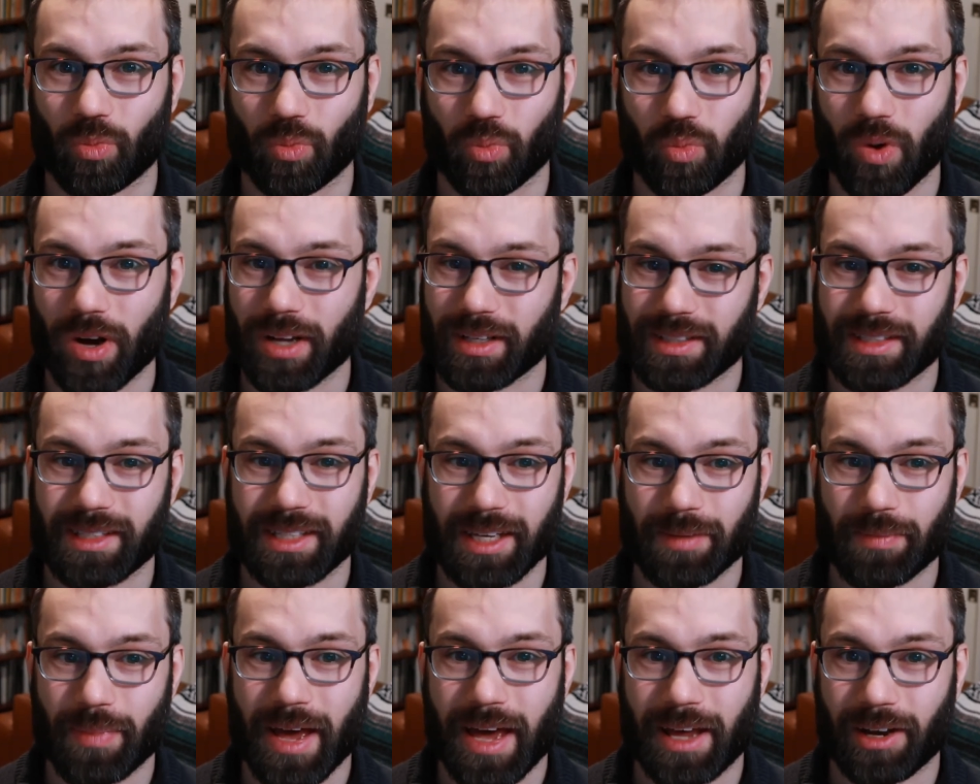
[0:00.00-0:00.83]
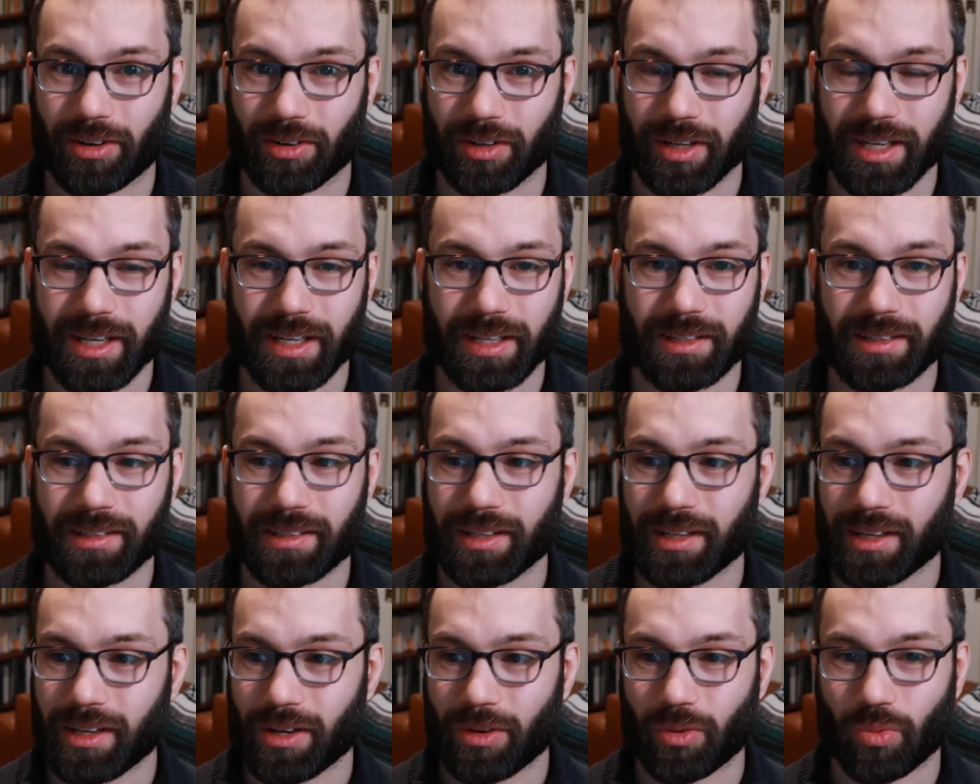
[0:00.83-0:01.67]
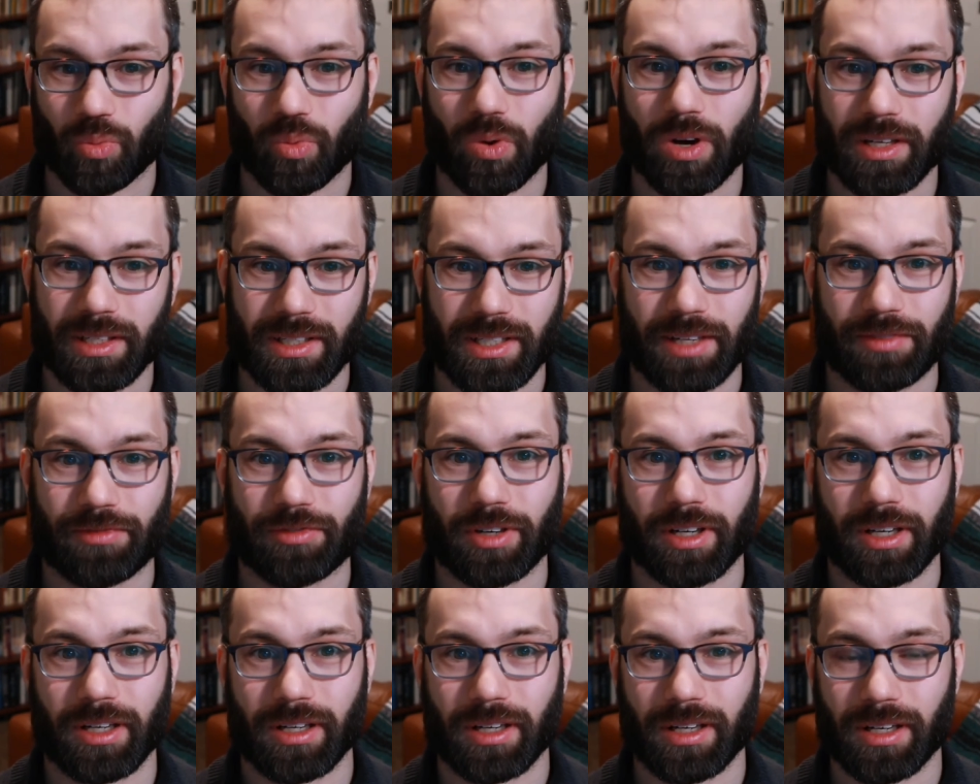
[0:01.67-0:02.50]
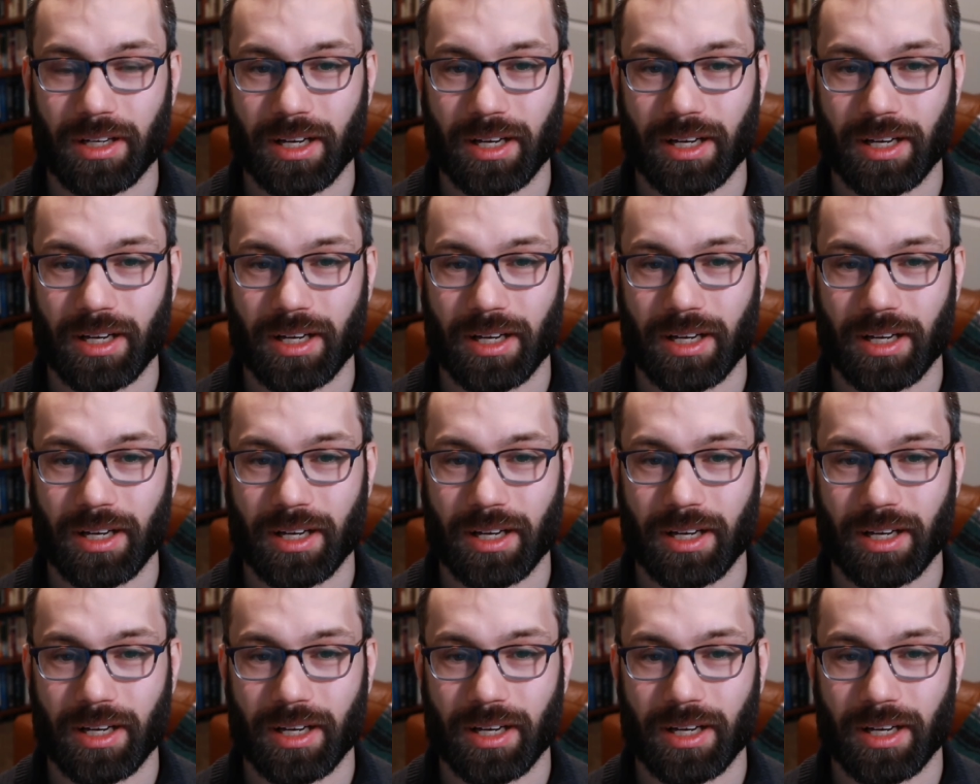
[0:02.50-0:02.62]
what cPanel is, what different